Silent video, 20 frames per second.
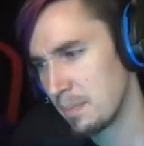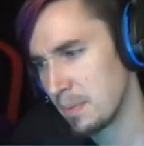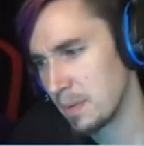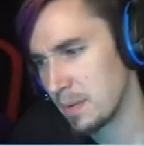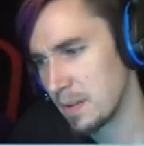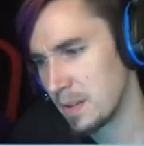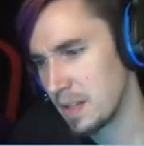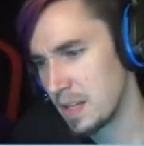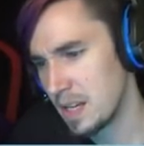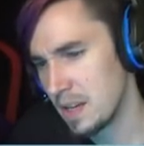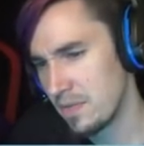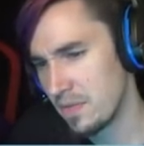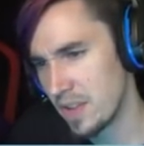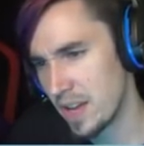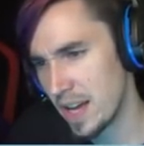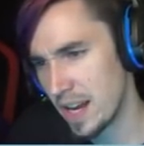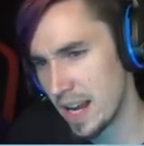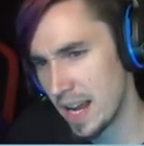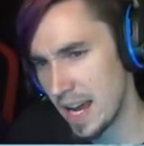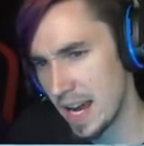believe
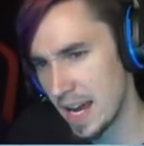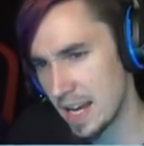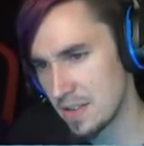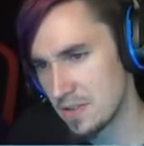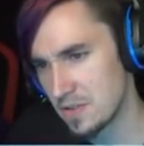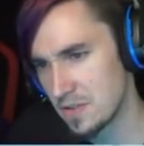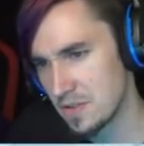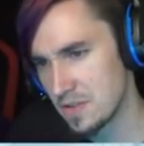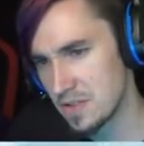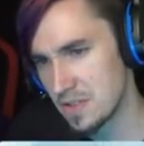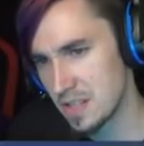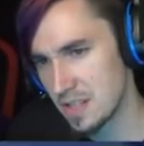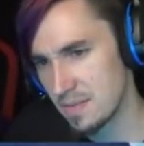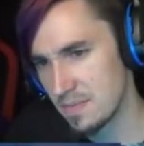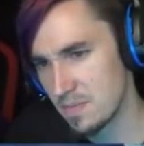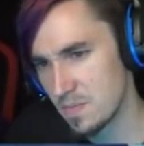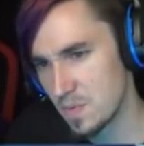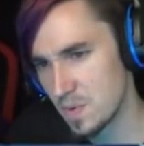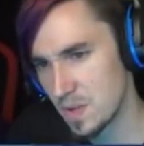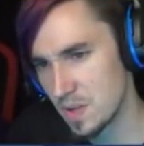that hatch is
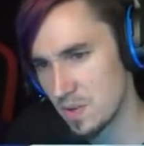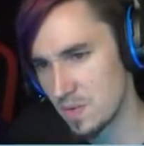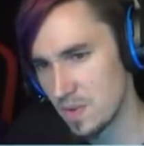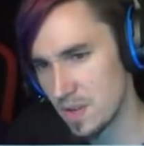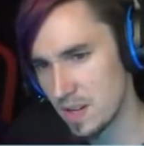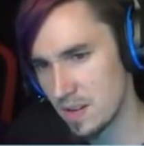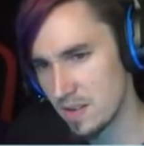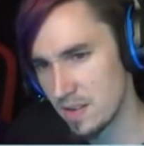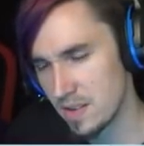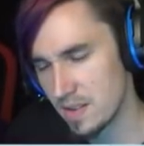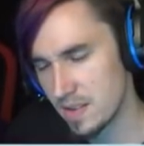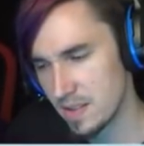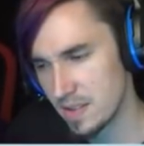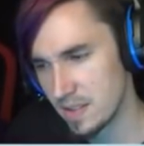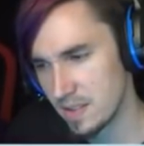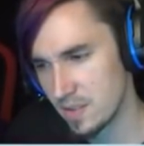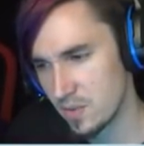somewhere around here